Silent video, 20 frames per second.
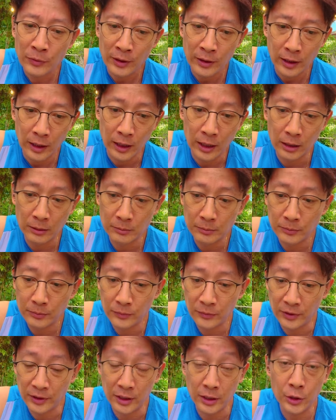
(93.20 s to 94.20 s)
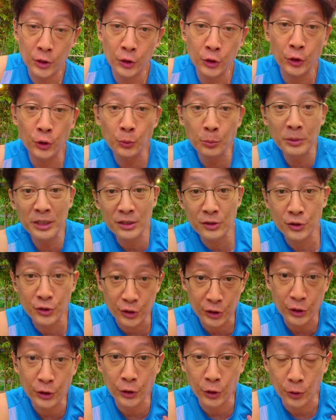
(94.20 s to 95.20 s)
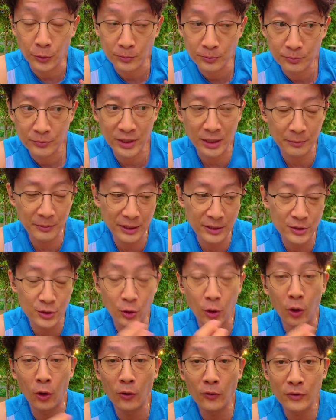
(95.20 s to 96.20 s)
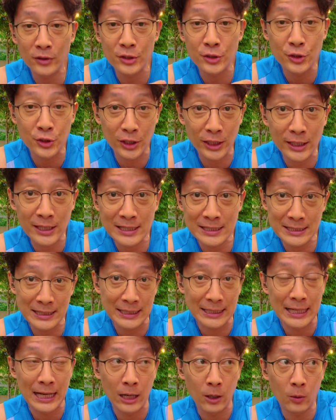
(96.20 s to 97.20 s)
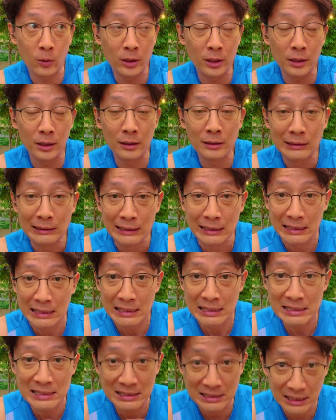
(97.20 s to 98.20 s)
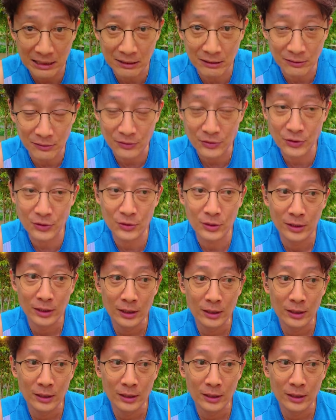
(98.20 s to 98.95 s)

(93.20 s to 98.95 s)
the human genome, that means all the genes in our cells,